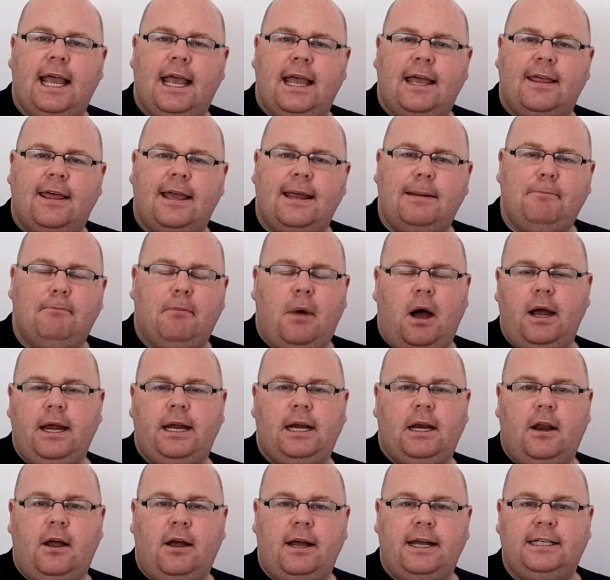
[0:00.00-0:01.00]
they
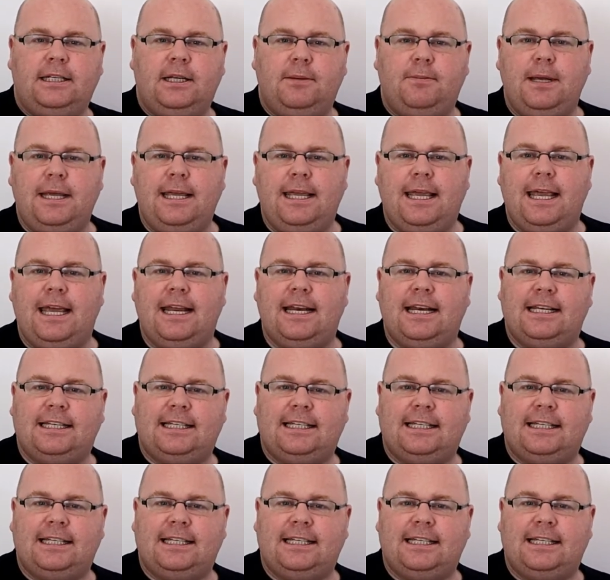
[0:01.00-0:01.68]
might like to begin